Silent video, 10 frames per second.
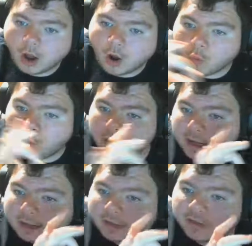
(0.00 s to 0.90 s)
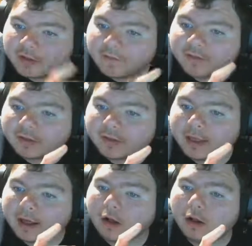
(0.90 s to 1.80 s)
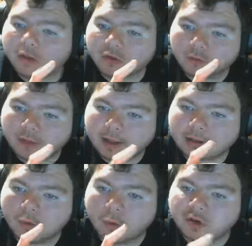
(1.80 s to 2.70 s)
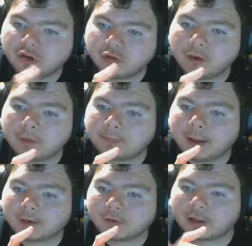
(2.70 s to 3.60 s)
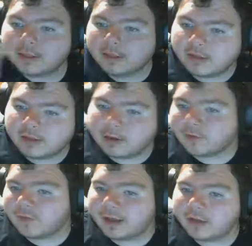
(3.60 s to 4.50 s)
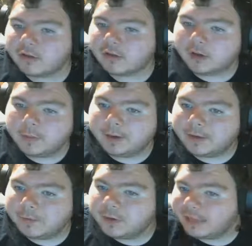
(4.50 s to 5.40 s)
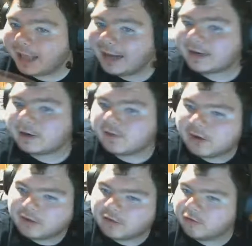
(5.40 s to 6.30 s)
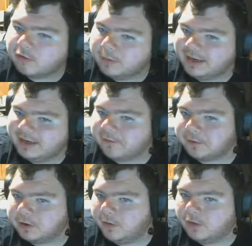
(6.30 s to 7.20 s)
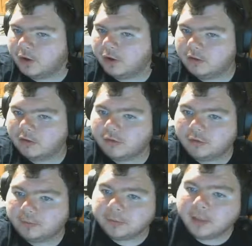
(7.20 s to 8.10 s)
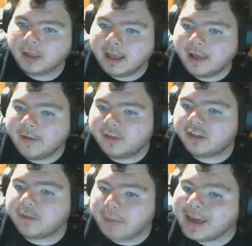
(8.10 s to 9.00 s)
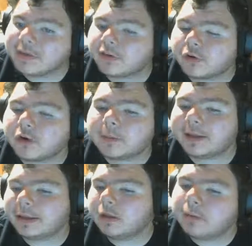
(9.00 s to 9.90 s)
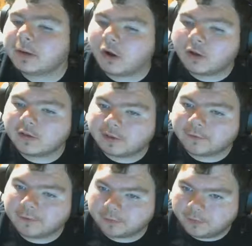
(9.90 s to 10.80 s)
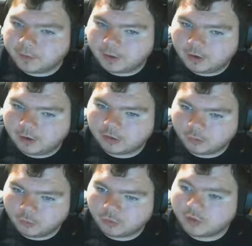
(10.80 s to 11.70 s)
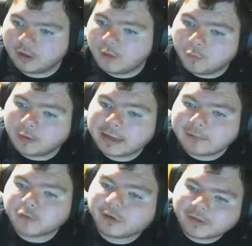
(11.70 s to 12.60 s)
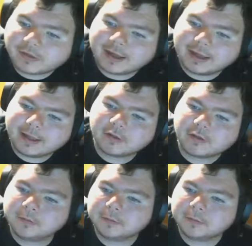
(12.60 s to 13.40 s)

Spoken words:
what kind of stuff is in that console? Like, what do you like better? Like, this interface is going to be different. That interface is going to be different on the consoles. The specs are going to be a little bit different from the consoles. What I am trying to say is,